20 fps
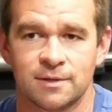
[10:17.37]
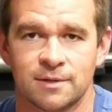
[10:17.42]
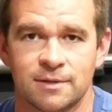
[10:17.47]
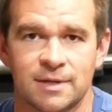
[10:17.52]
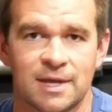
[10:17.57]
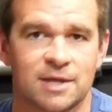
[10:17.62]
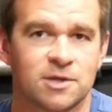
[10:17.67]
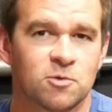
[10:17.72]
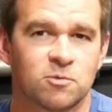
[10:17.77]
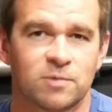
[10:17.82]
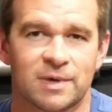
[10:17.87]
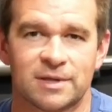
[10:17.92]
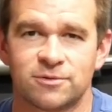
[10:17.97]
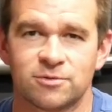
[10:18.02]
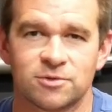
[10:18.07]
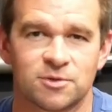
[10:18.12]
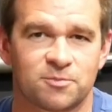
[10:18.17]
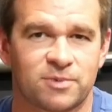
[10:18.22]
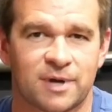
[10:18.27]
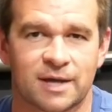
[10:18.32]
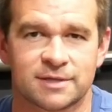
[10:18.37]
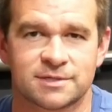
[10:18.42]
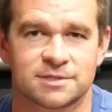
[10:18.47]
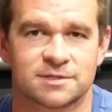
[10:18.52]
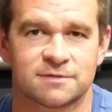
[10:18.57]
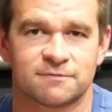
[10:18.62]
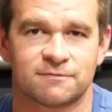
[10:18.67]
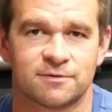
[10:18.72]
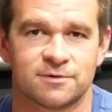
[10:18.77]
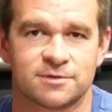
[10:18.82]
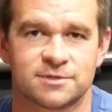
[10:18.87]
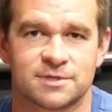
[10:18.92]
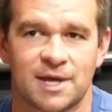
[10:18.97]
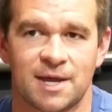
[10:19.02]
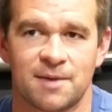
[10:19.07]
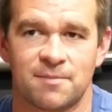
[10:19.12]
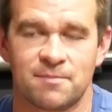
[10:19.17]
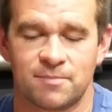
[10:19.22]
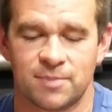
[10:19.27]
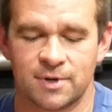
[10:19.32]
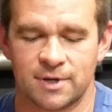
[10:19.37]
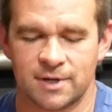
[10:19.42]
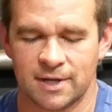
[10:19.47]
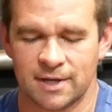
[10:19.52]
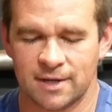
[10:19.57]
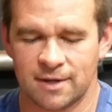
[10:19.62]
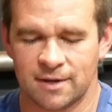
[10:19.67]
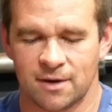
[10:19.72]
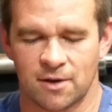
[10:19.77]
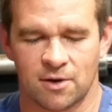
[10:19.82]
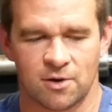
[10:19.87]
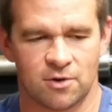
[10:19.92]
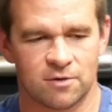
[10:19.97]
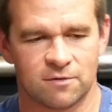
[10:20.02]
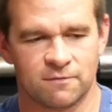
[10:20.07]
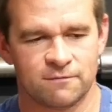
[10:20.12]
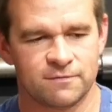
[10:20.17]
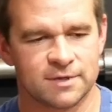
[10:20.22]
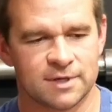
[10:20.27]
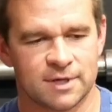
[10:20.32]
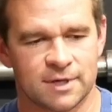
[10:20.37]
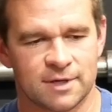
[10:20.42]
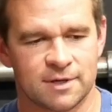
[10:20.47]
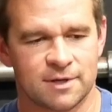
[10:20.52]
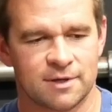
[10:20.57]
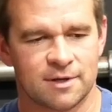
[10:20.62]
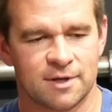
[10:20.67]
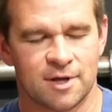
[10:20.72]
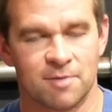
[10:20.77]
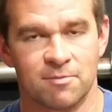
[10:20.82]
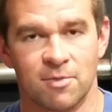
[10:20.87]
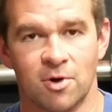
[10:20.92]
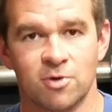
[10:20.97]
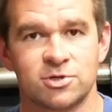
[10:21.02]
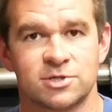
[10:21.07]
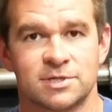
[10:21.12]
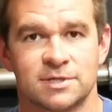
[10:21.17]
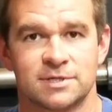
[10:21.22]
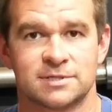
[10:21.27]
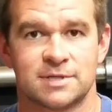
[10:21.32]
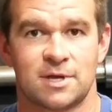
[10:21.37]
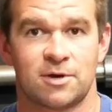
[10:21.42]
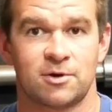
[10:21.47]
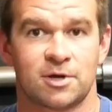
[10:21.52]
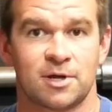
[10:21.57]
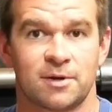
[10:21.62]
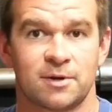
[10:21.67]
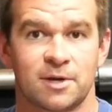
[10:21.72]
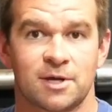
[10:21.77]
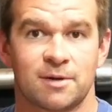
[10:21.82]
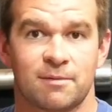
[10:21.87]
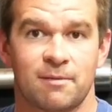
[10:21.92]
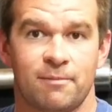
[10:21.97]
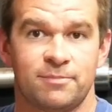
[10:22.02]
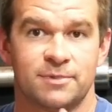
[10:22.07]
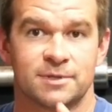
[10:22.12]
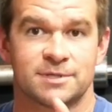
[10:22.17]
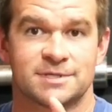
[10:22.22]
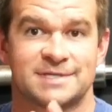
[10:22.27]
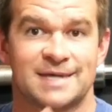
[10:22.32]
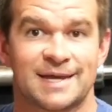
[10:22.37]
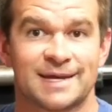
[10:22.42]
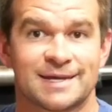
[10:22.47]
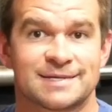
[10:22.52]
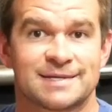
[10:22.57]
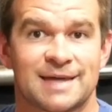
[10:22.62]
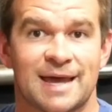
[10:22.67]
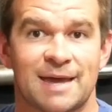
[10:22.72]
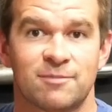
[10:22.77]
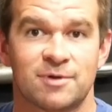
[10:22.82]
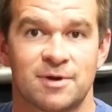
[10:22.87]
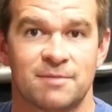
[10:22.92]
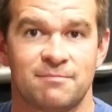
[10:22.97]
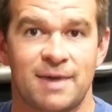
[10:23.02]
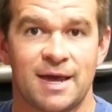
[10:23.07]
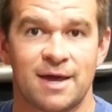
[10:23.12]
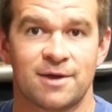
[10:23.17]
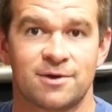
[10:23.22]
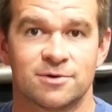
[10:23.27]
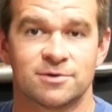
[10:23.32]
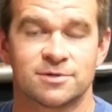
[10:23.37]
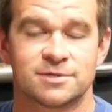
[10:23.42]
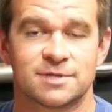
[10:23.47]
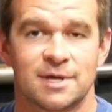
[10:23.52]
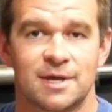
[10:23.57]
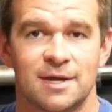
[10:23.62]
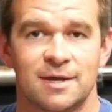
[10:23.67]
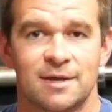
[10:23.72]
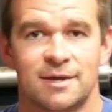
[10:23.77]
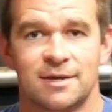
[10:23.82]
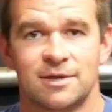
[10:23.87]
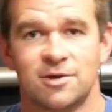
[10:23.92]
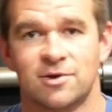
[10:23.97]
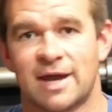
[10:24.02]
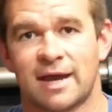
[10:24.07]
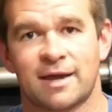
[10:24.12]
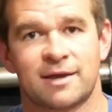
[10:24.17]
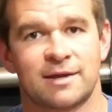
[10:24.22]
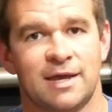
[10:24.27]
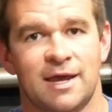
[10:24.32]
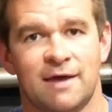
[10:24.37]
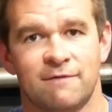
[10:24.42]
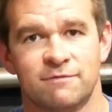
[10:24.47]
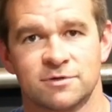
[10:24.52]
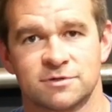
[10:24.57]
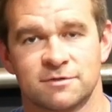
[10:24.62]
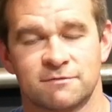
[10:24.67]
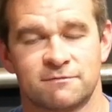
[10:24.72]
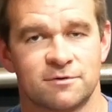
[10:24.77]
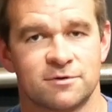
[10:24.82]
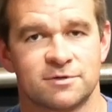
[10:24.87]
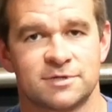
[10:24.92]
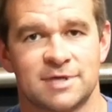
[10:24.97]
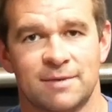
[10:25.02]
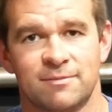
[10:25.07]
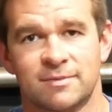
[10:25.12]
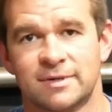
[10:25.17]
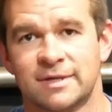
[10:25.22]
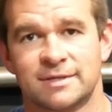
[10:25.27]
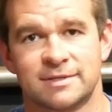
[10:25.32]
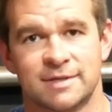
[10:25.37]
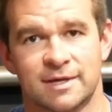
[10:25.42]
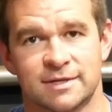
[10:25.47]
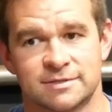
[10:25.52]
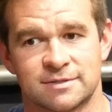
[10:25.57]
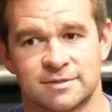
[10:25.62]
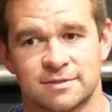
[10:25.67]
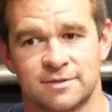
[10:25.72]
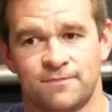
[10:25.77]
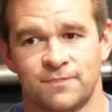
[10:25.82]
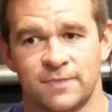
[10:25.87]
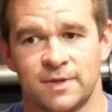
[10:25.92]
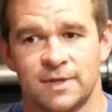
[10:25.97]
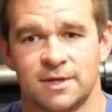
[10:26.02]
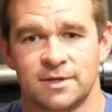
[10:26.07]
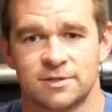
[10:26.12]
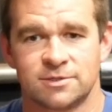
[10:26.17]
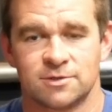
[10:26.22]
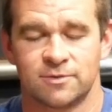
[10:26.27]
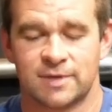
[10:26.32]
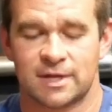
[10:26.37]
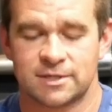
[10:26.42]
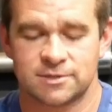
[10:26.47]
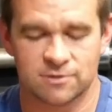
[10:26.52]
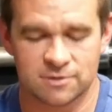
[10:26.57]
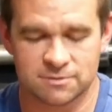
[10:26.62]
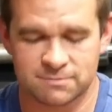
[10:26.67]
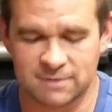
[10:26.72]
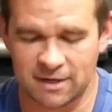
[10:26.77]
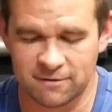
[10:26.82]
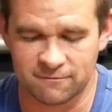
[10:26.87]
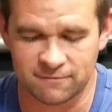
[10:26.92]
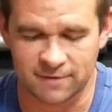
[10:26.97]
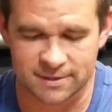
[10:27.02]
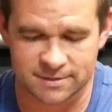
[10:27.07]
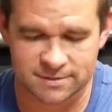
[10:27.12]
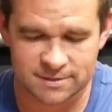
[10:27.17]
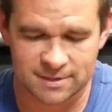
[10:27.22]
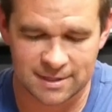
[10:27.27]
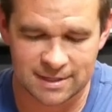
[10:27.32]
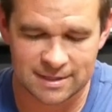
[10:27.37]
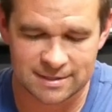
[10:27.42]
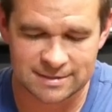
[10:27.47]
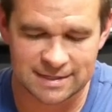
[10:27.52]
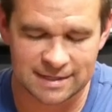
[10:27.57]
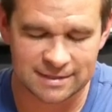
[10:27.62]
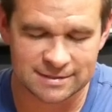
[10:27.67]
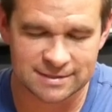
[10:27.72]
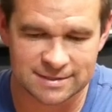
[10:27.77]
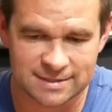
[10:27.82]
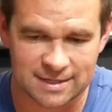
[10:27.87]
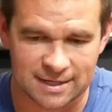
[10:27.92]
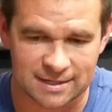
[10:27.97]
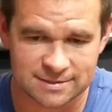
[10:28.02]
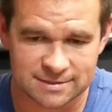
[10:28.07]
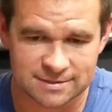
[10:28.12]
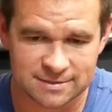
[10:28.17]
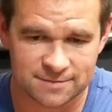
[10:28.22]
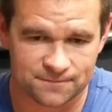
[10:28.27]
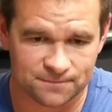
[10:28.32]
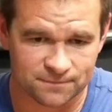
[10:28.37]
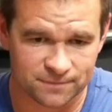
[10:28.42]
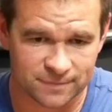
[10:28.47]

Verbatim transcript: Yeah, you went through the process the first time, but all of the emotions that are going to come up the second time when it matters, you're not going to have those the first time when it doesn't. So that's always my advice. Take the test